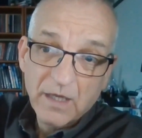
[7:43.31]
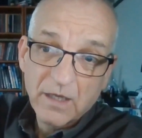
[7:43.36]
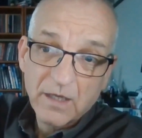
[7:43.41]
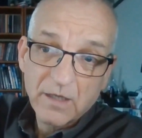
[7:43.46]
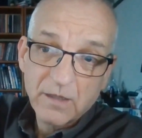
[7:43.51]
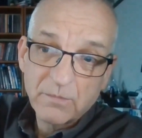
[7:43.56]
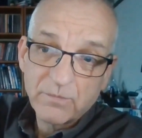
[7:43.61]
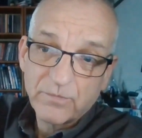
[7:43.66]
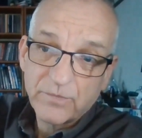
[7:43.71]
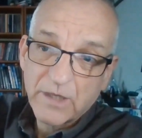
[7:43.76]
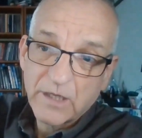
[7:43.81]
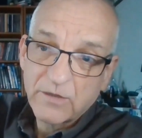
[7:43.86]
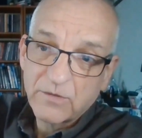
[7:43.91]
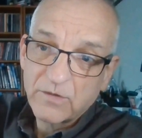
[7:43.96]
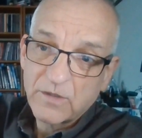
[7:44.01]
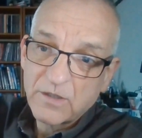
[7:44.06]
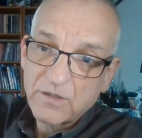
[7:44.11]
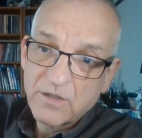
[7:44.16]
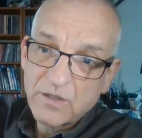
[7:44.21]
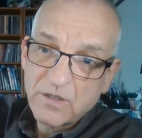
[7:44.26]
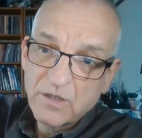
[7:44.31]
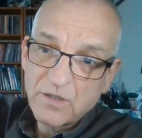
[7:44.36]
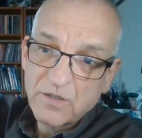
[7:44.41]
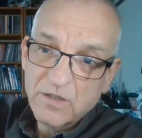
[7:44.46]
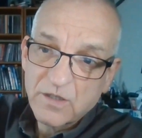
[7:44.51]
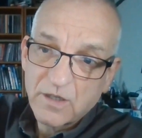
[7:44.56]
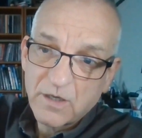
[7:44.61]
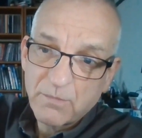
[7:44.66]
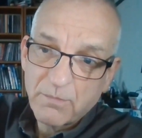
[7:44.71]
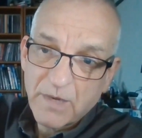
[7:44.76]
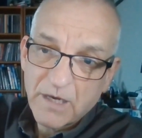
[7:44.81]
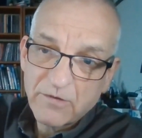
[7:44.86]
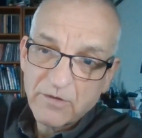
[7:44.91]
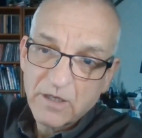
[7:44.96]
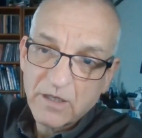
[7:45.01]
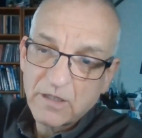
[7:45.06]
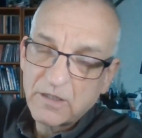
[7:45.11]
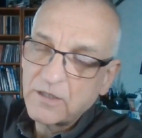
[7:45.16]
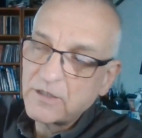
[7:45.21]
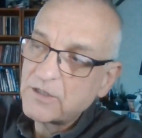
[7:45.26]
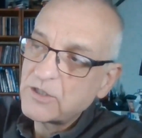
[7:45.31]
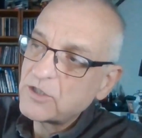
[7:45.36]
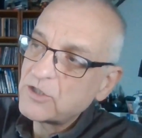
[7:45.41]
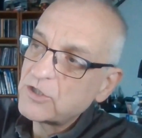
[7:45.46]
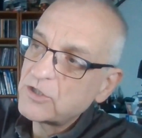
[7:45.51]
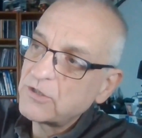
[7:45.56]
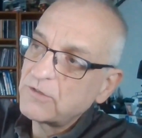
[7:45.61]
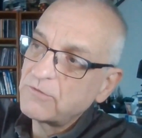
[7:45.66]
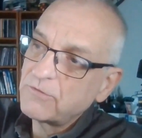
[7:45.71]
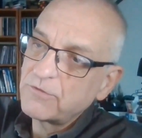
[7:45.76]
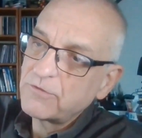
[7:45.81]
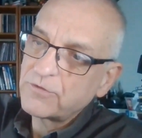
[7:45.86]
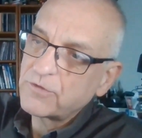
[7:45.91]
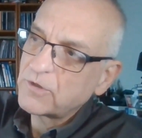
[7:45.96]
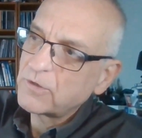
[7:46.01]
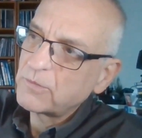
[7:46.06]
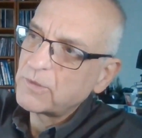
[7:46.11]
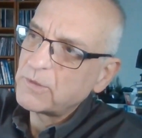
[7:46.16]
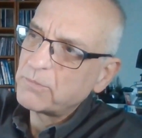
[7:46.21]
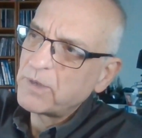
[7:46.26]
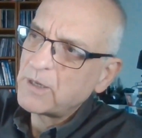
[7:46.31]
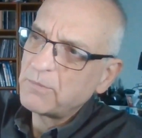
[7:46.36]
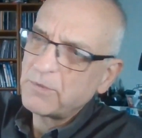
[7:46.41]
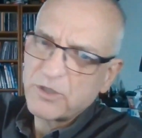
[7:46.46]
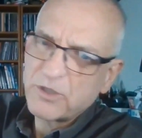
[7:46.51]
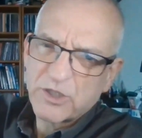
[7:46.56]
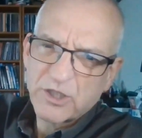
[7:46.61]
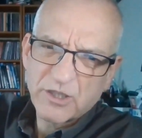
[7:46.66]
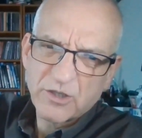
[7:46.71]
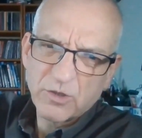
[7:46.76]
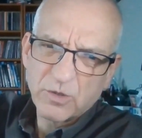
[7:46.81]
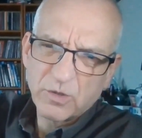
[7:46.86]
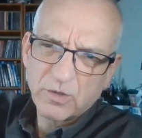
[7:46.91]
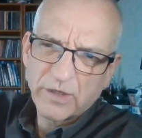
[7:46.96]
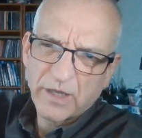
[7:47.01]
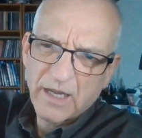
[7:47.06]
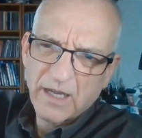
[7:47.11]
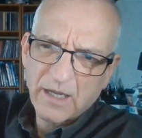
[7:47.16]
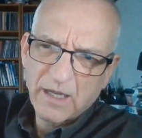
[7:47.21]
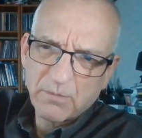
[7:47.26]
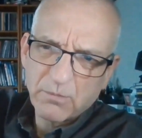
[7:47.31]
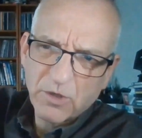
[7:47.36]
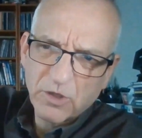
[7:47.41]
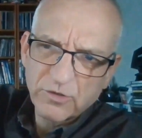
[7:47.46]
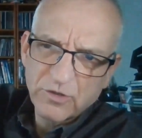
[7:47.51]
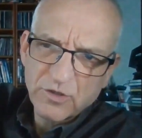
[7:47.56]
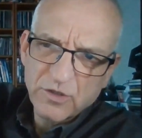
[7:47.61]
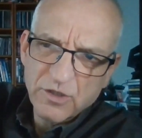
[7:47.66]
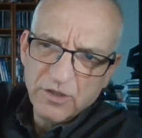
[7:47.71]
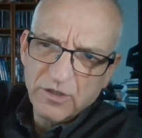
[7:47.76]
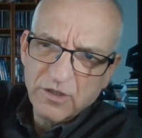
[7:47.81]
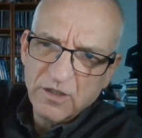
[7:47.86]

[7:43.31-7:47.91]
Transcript: Um, now, this is an American edition from a publisher called Airmont.